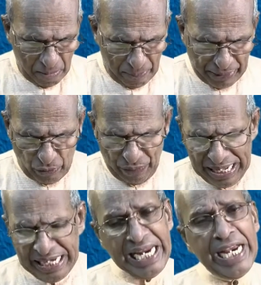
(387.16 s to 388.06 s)
But
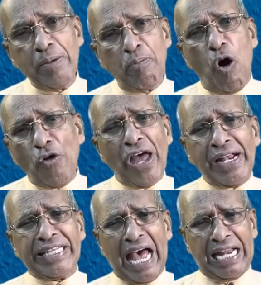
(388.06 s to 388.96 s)
we need more
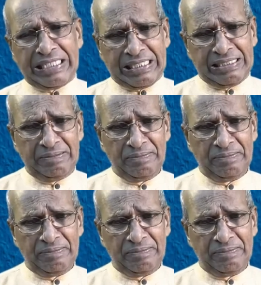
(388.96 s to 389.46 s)
than that.